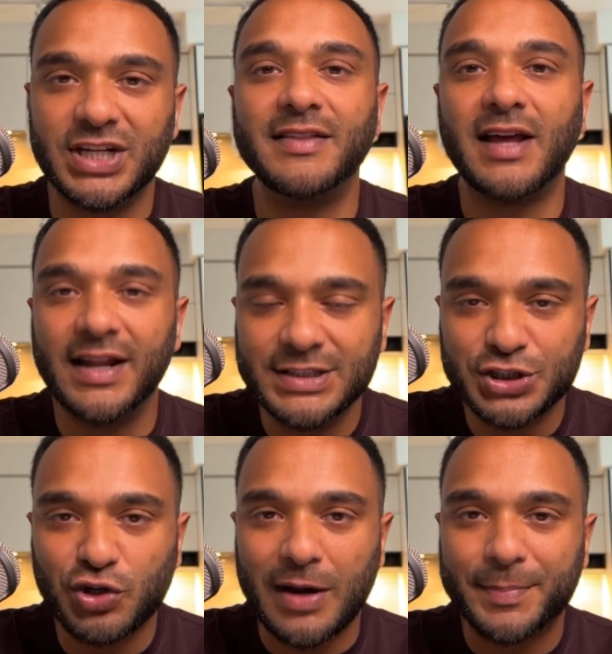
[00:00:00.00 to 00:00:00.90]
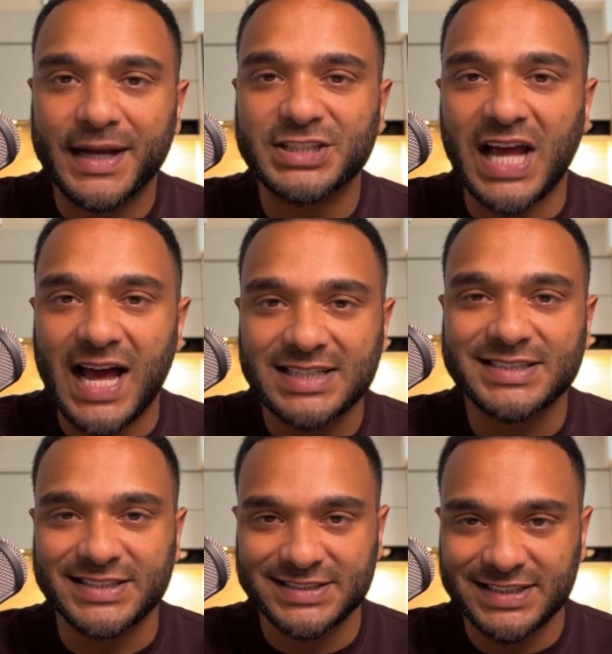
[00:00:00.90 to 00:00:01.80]
And that Instagram page has to
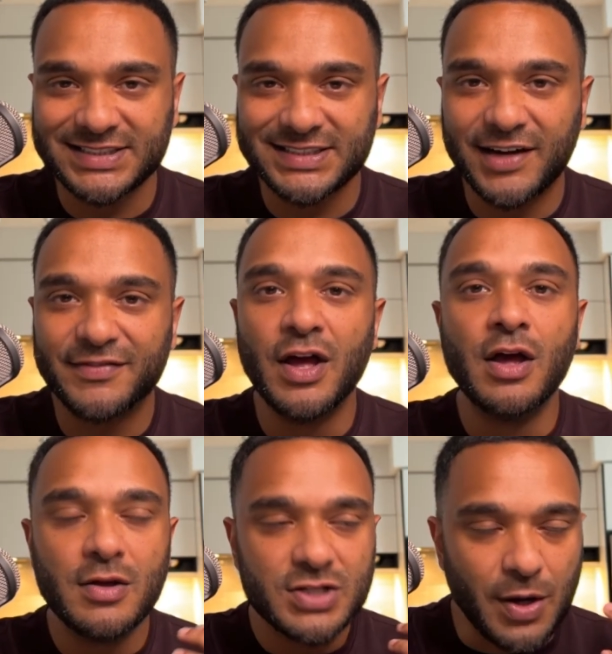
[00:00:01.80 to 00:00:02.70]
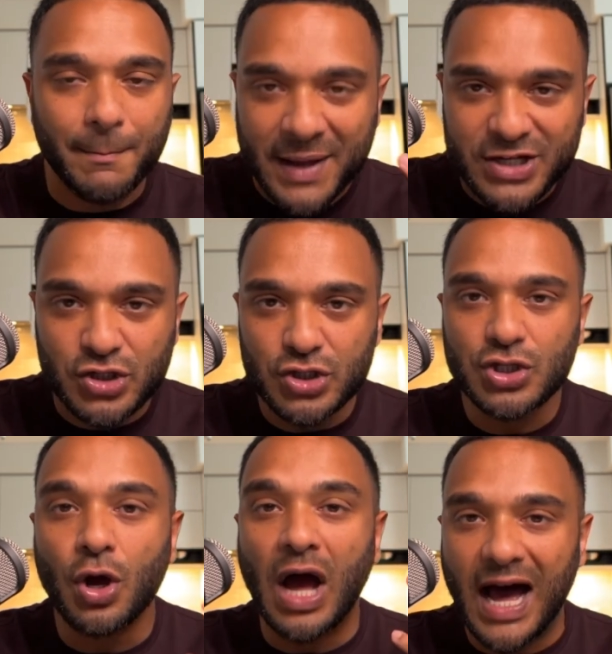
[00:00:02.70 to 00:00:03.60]
consist of some pictures,
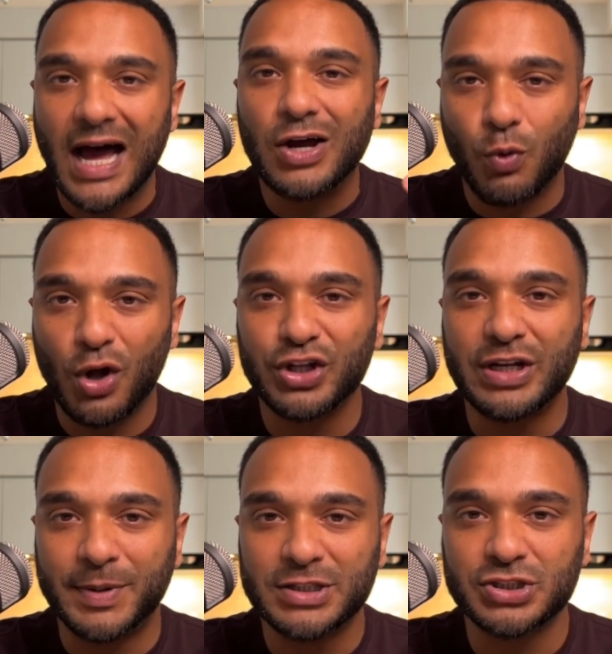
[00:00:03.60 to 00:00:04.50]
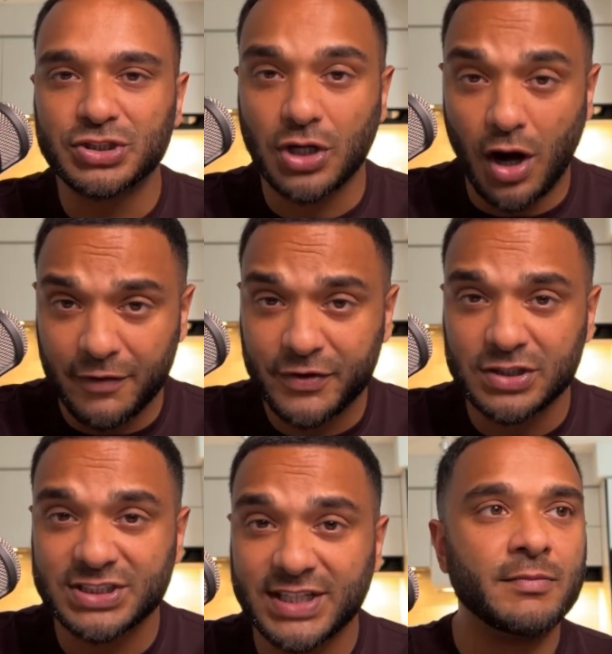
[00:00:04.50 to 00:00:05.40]
high quality pictures of
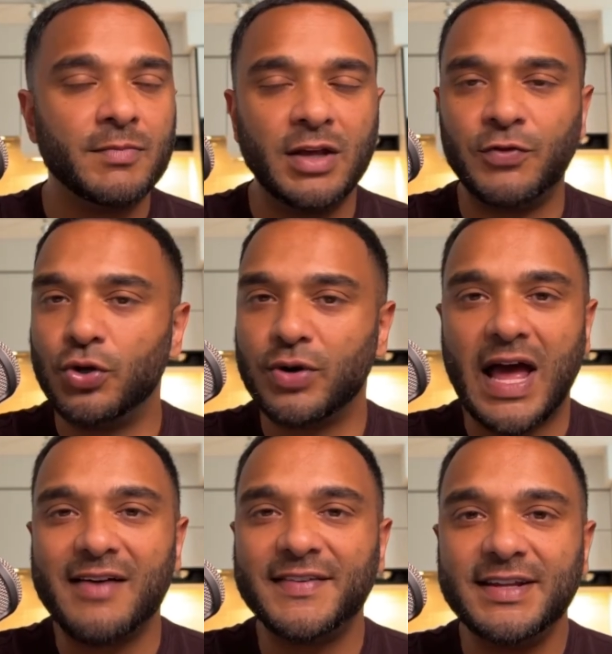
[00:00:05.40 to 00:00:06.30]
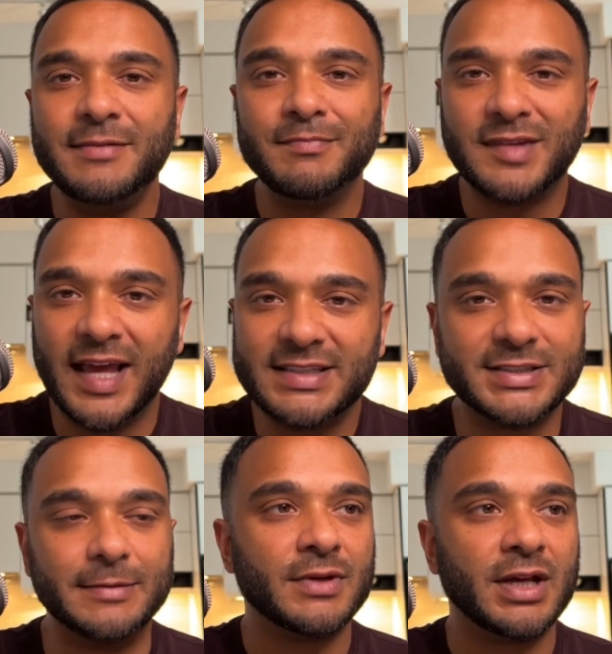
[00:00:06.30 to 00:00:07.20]
yourself. If you don't have any, take
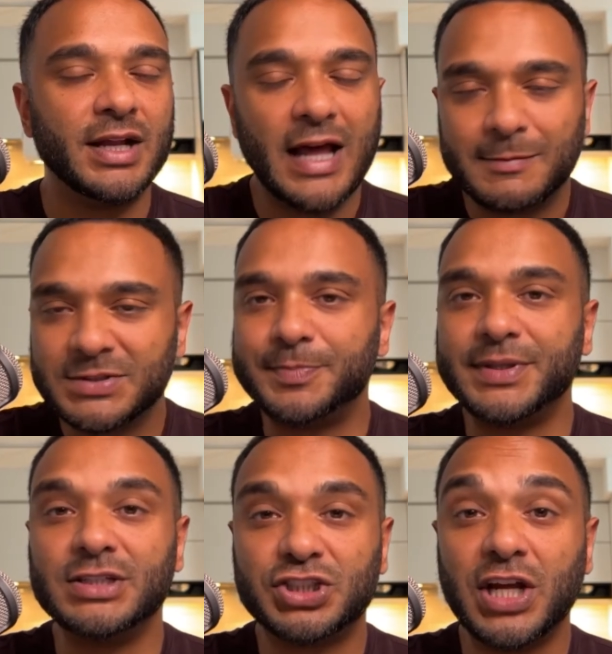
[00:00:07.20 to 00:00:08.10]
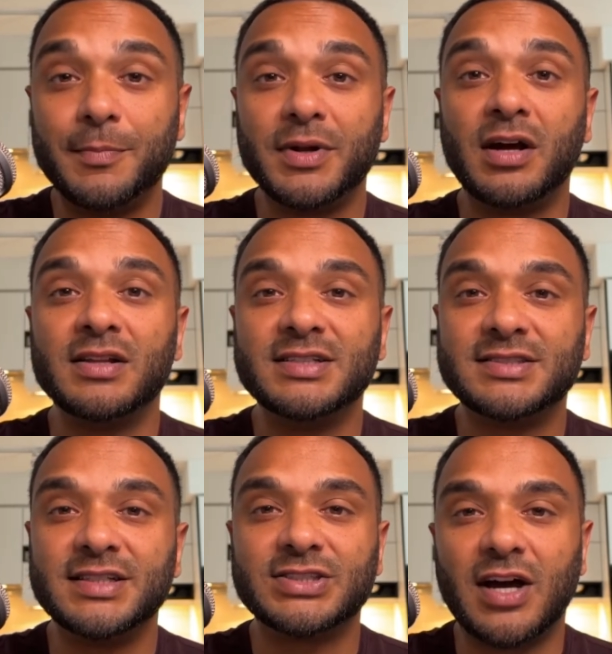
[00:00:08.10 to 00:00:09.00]
some. It helps to be in shape and all these
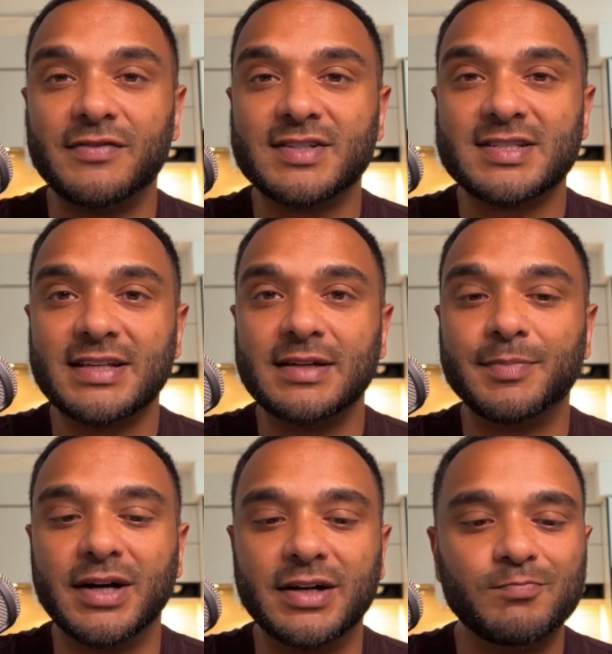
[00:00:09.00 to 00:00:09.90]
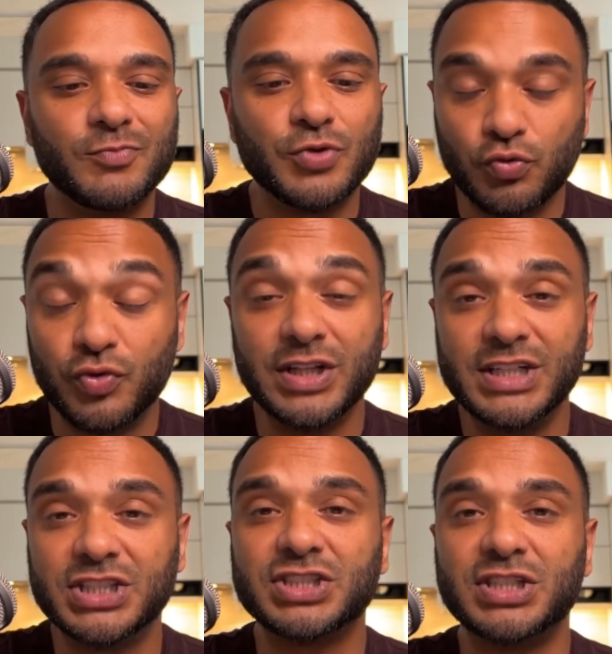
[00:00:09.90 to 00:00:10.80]
things, obviously, but you really
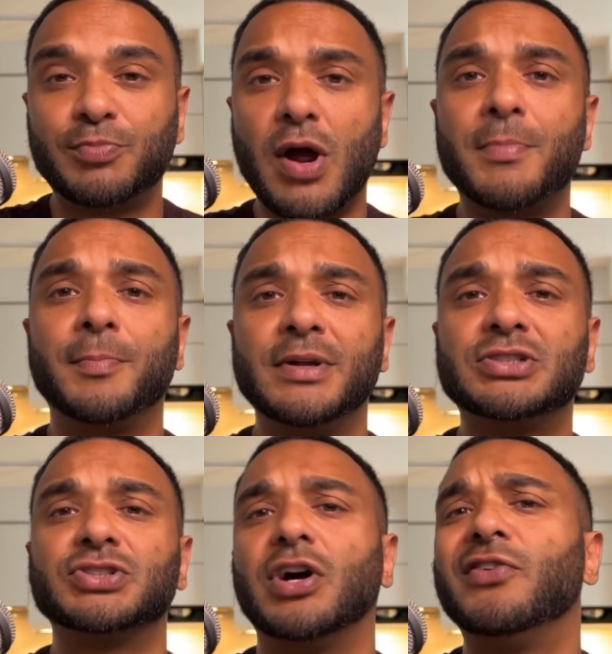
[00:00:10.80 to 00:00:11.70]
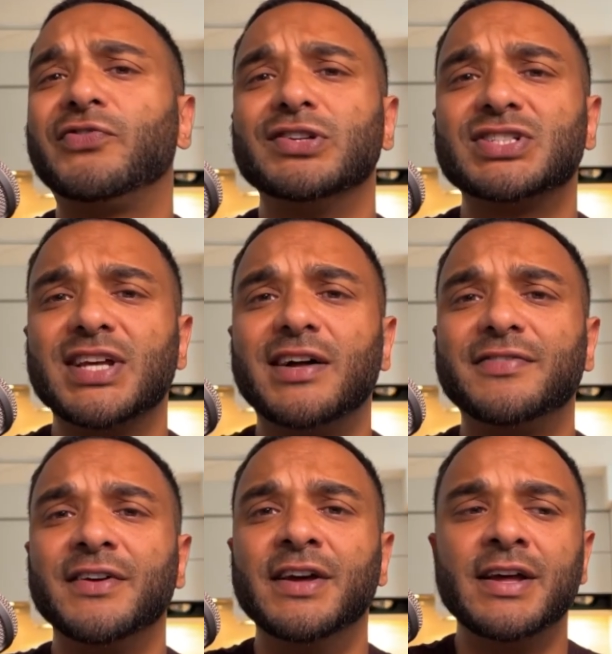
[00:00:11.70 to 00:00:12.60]
just need proper pictures of yourself
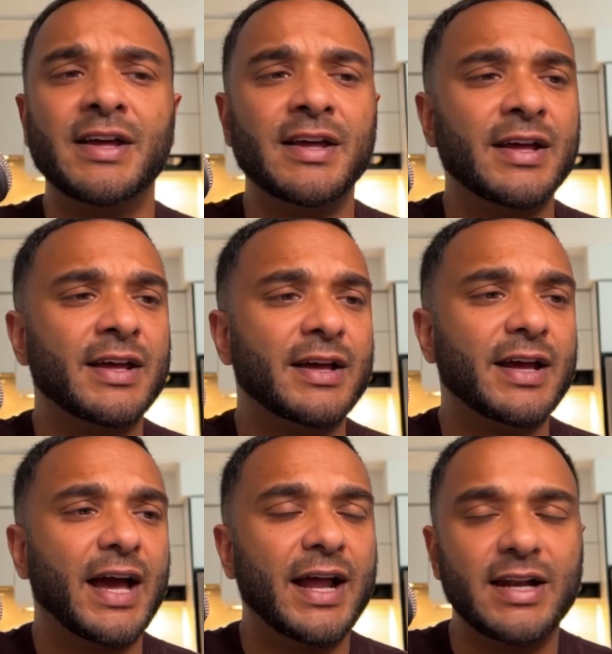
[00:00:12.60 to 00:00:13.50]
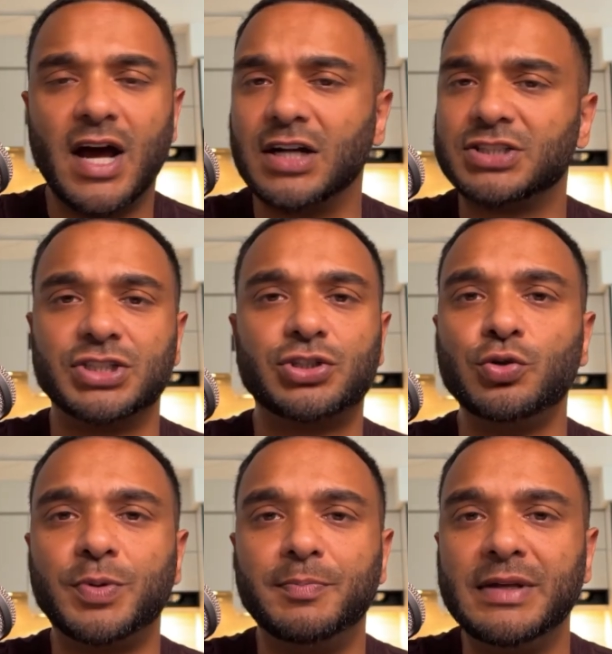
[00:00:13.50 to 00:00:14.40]
and not just
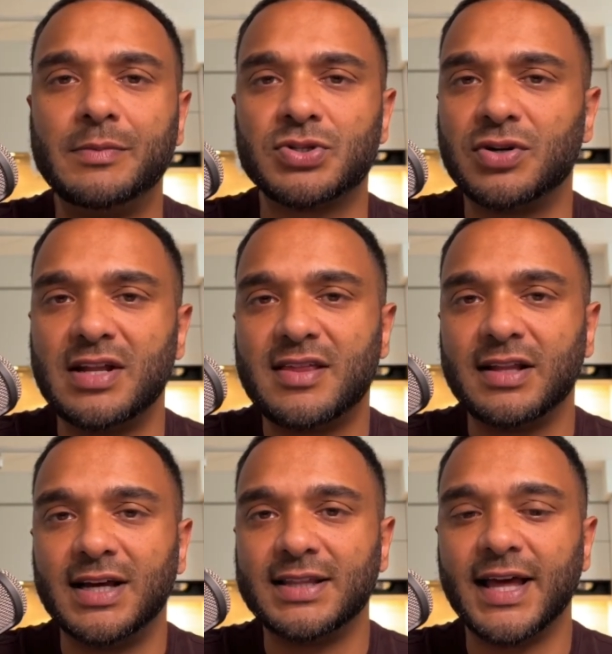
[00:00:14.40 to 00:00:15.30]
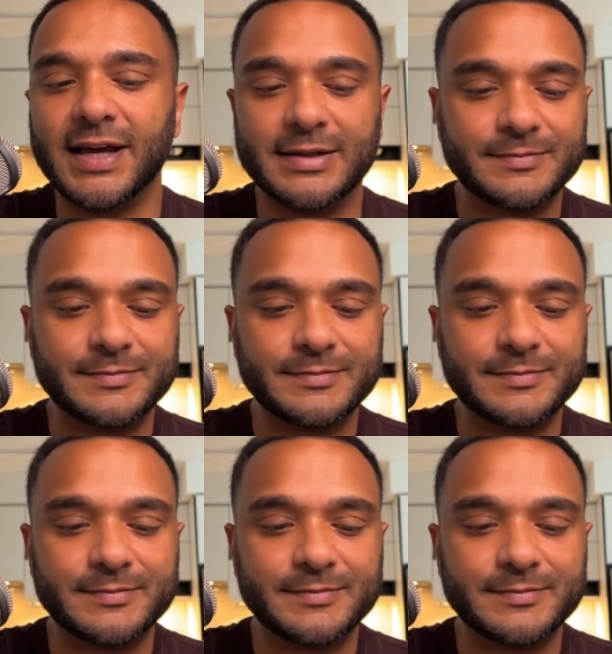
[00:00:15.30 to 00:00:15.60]
stupid memes or anything like that.